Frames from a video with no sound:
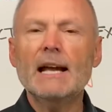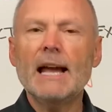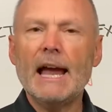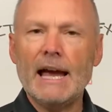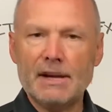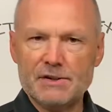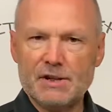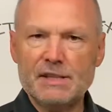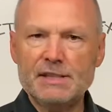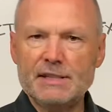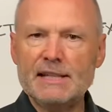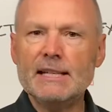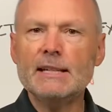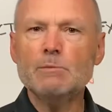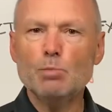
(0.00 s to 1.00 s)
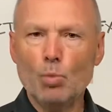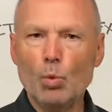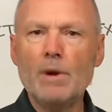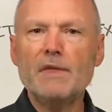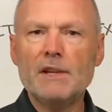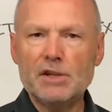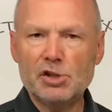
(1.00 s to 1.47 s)
as a team
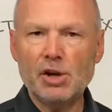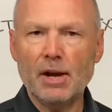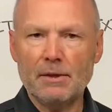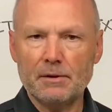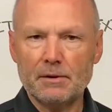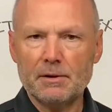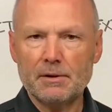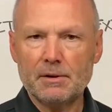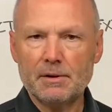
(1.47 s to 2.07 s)
with each other